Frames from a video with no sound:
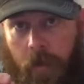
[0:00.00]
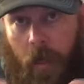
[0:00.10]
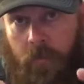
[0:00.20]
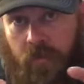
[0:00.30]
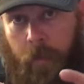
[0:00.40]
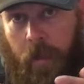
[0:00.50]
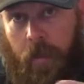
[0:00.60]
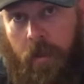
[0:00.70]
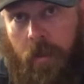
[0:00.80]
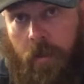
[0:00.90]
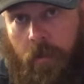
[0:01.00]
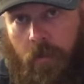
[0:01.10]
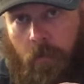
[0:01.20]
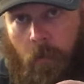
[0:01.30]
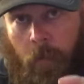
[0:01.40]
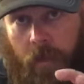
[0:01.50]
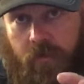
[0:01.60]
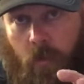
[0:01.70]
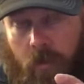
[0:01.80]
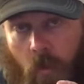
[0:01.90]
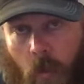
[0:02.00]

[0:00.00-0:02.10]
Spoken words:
that I'm spinning, messing with the